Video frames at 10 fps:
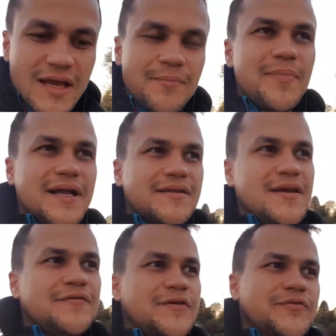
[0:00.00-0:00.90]
But
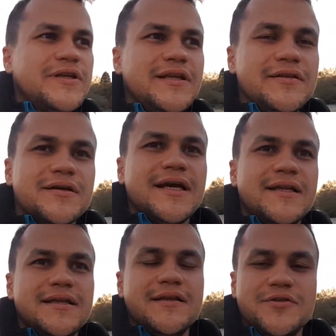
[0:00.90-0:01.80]
if you really look at
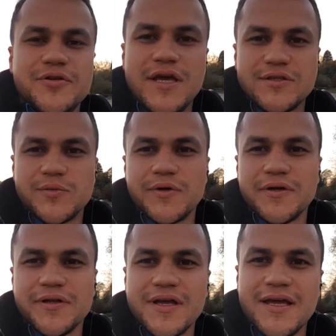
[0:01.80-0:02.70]
it in today's world,